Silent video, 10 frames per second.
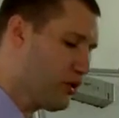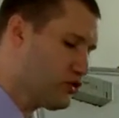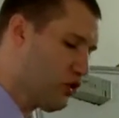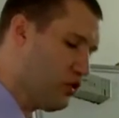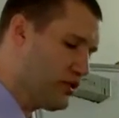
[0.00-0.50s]
we
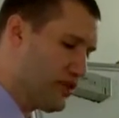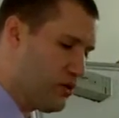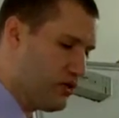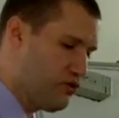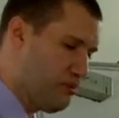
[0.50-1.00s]
are told that they
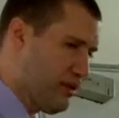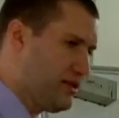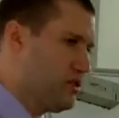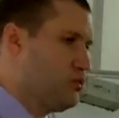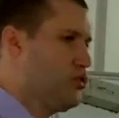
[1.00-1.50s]
went to a
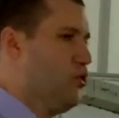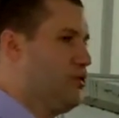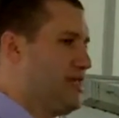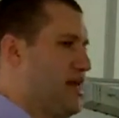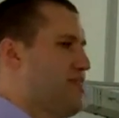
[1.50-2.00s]
place that was
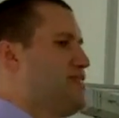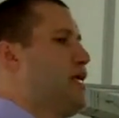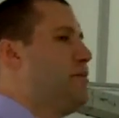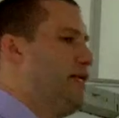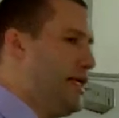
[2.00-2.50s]
called
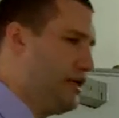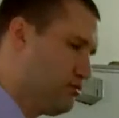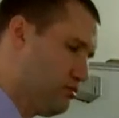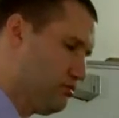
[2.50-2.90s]
Gethsemane.